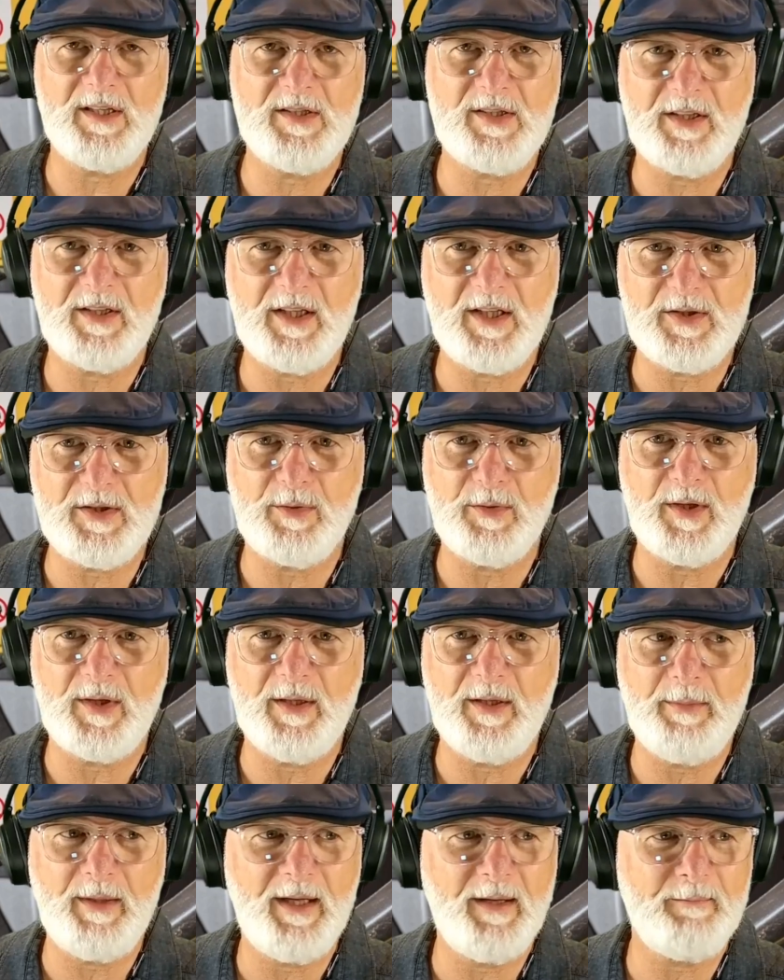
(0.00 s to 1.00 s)
that they're talking
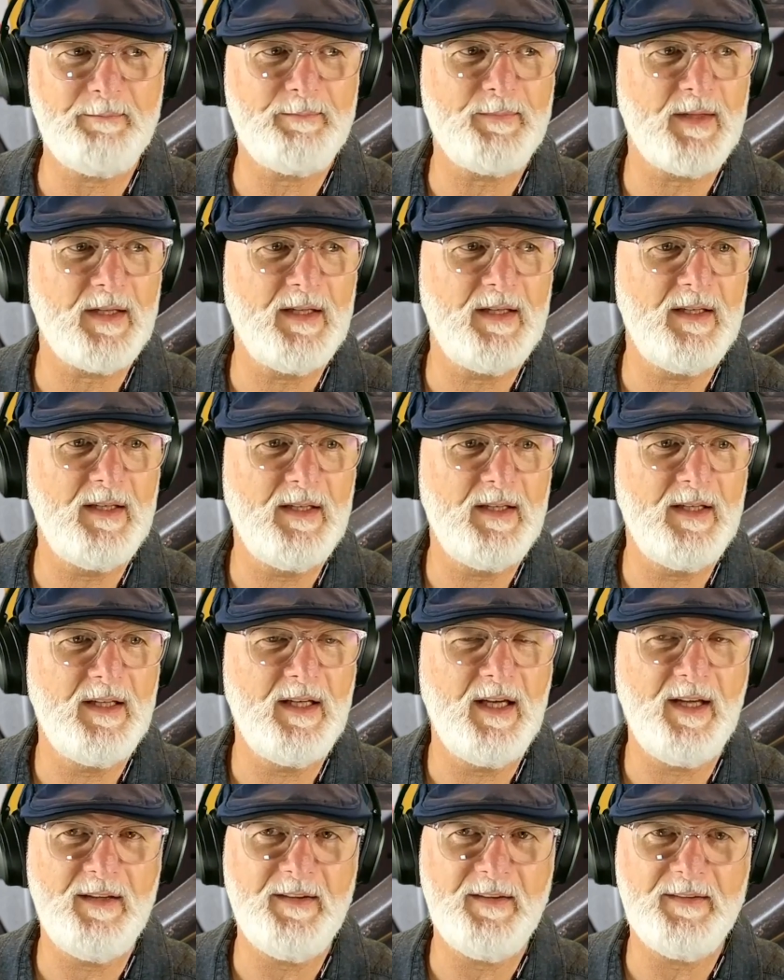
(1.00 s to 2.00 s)
about.
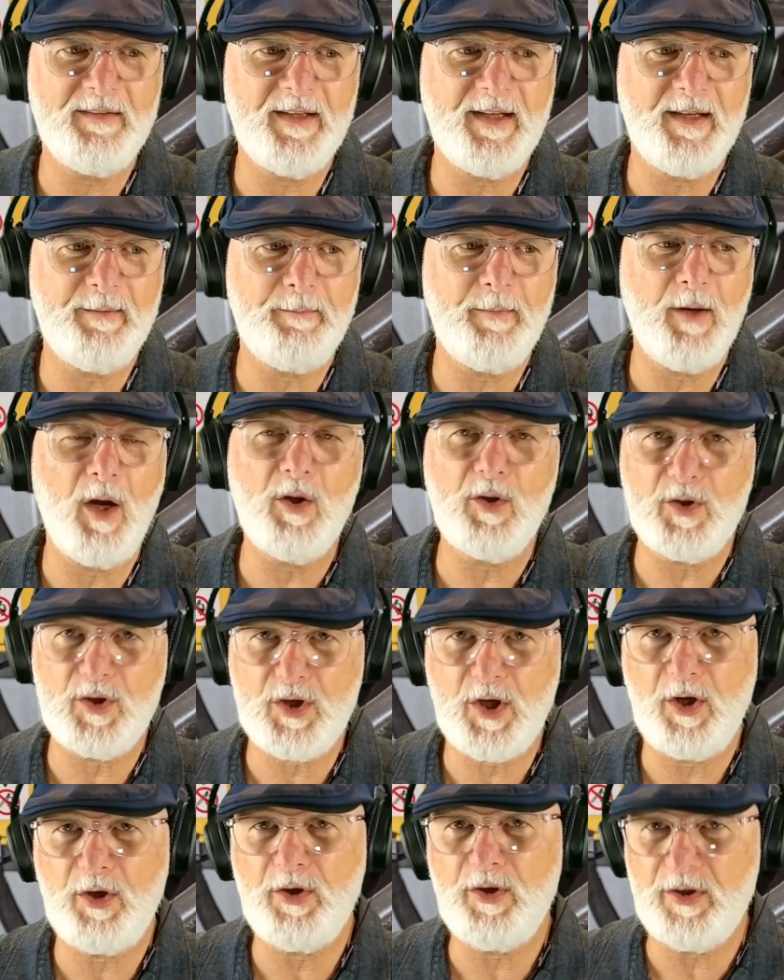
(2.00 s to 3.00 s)
And I'll show
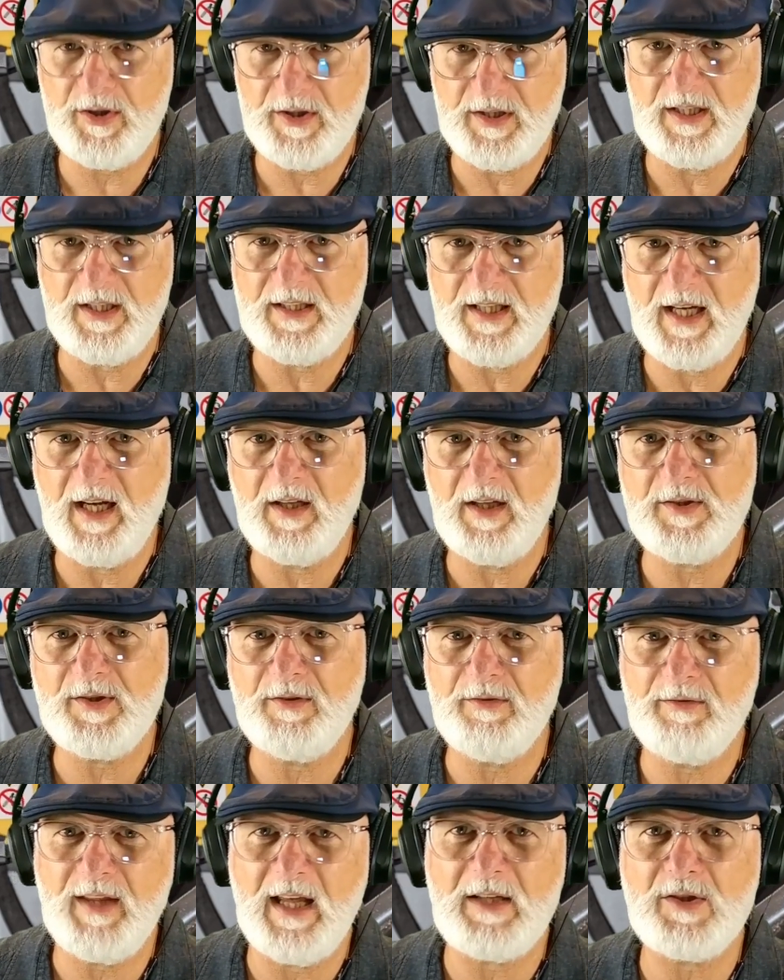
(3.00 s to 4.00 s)
you the details
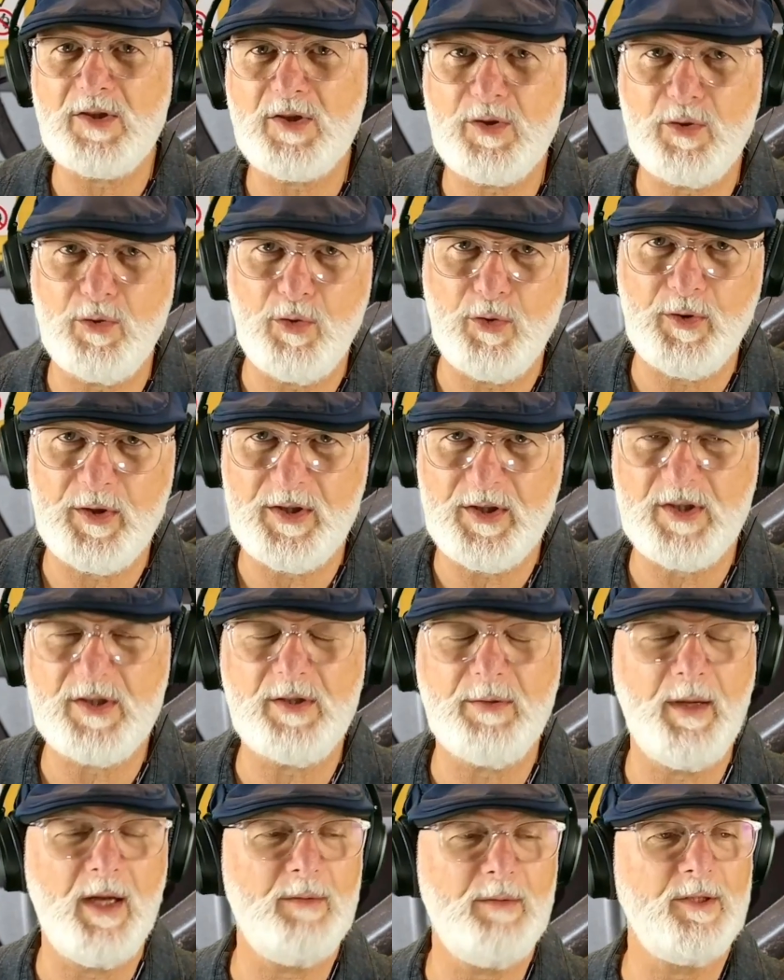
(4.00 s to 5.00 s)
of that store in just a
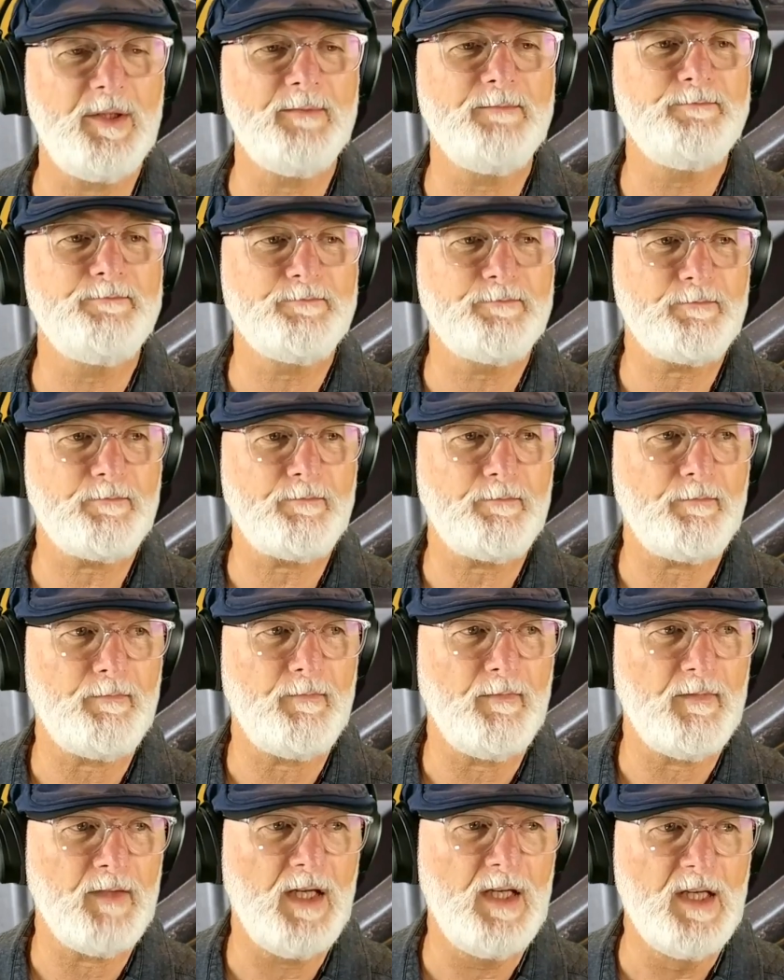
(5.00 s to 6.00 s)
moment.
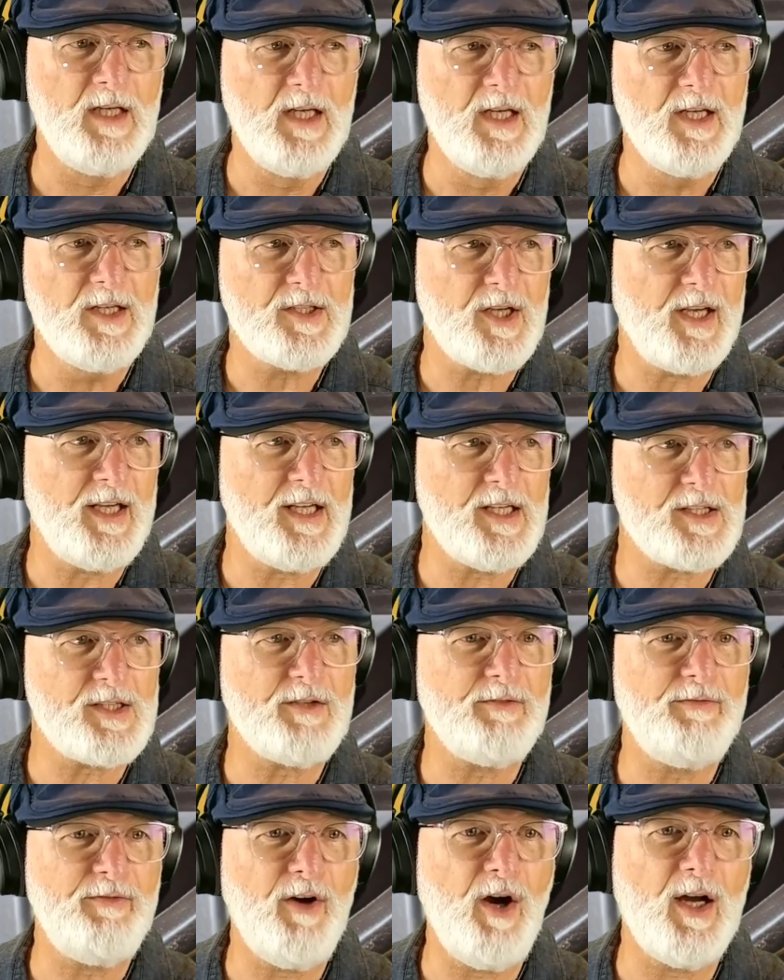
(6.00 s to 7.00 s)
So here's the
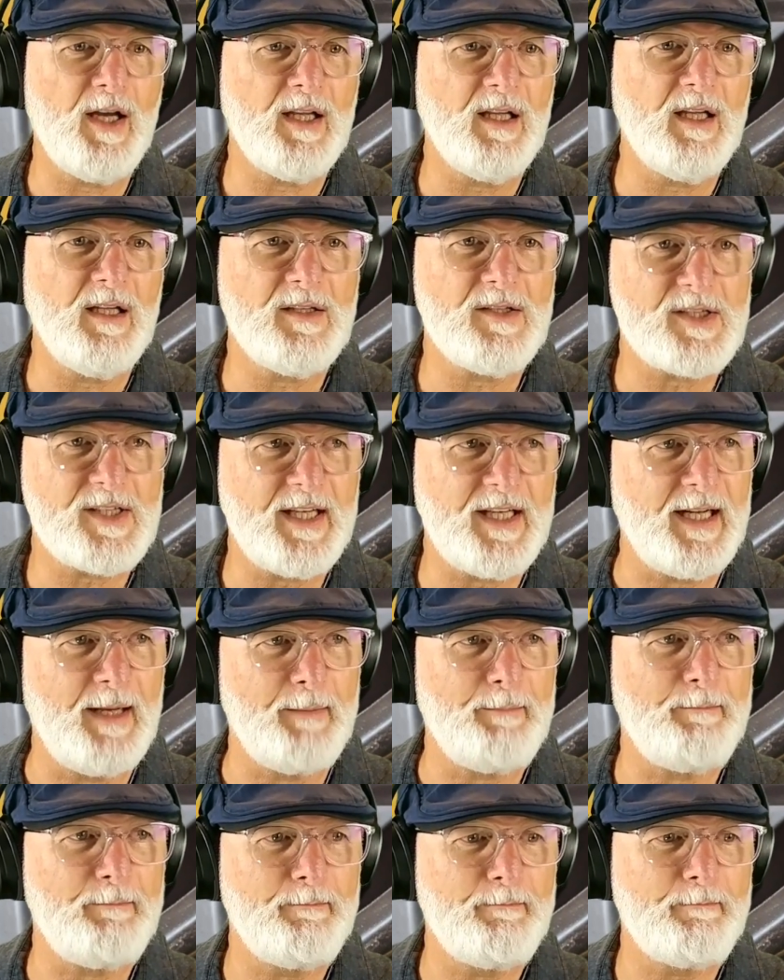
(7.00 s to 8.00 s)
final setup.
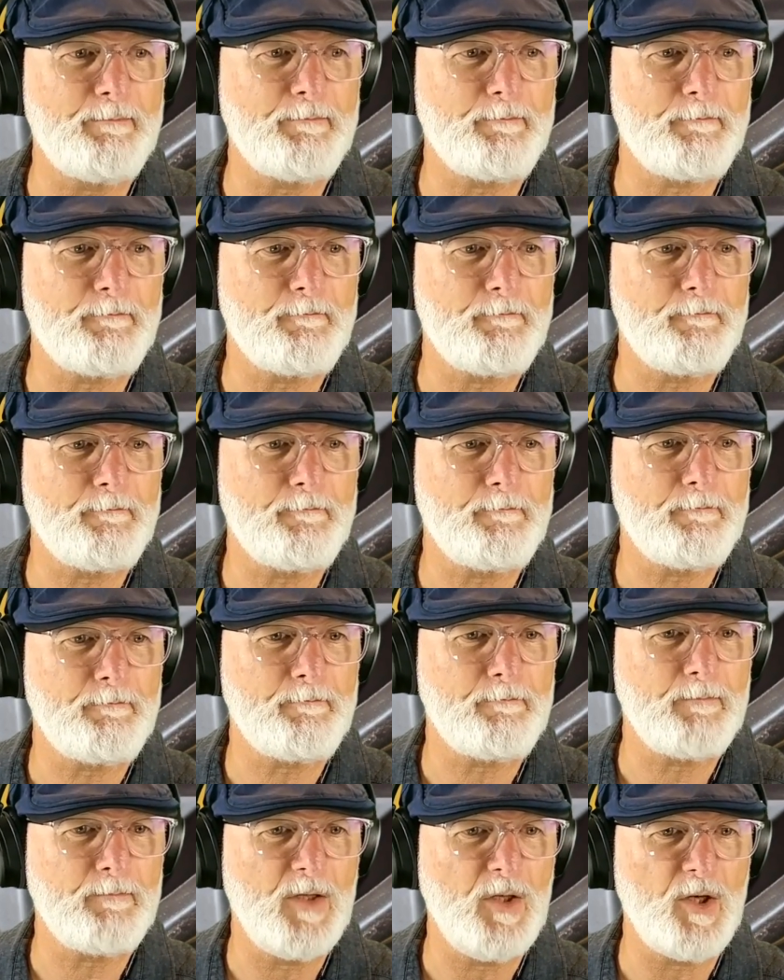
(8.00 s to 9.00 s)

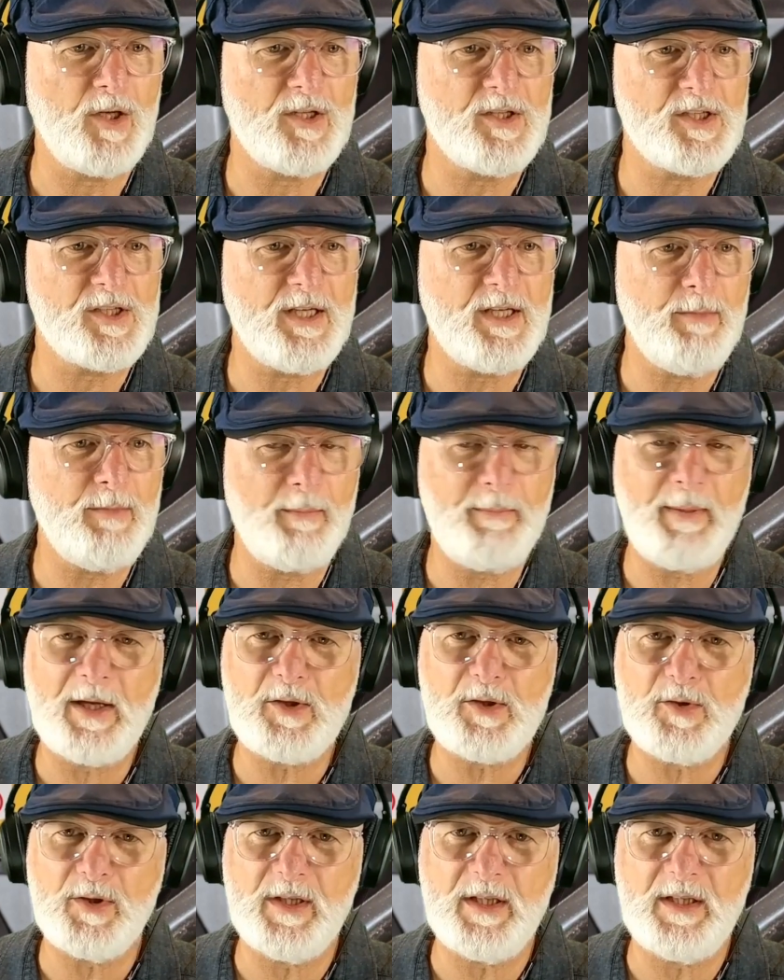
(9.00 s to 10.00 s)
You can see my
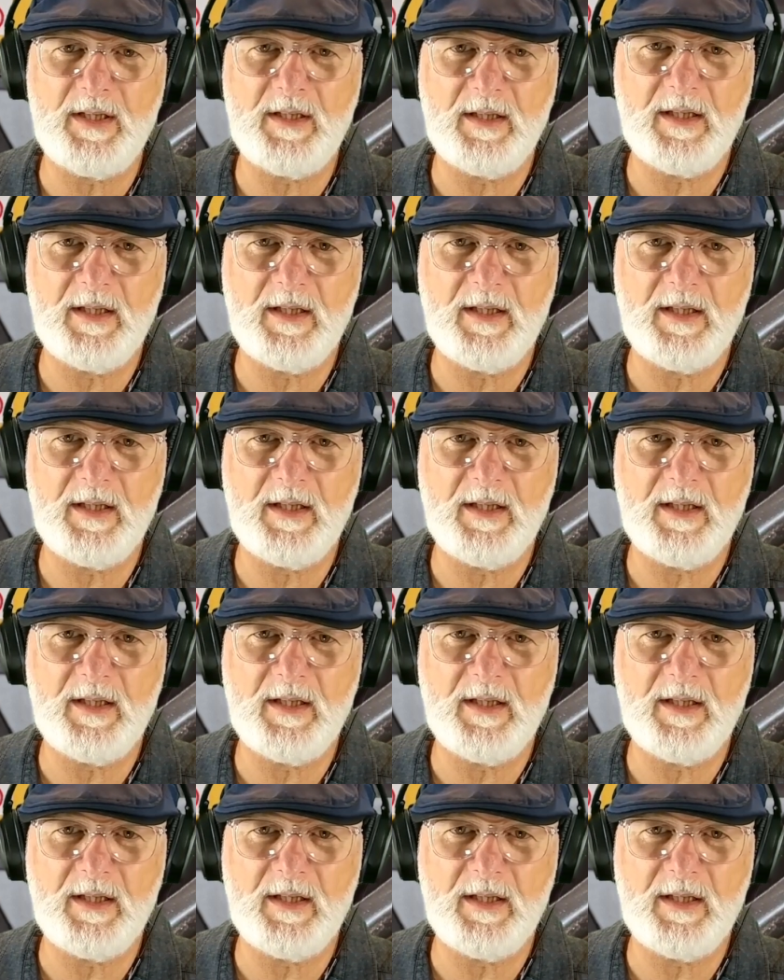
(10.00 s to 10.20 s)
battery,